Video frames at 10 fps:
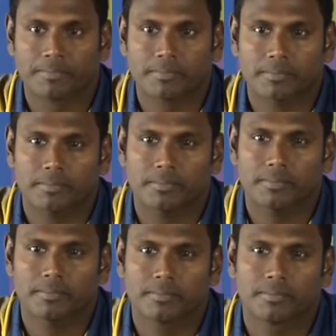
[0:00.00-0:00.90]
I mean,
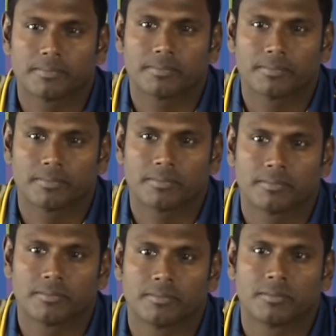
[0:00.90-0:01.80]
very hard on you
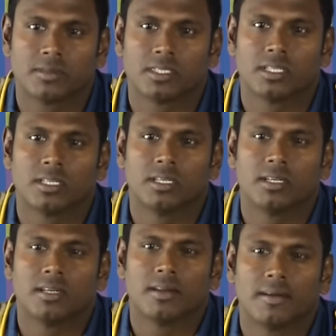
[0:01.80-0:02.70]
with conditions
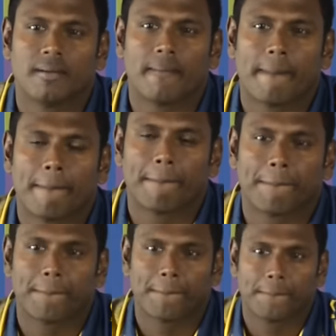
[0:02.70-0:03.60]
at the start of a,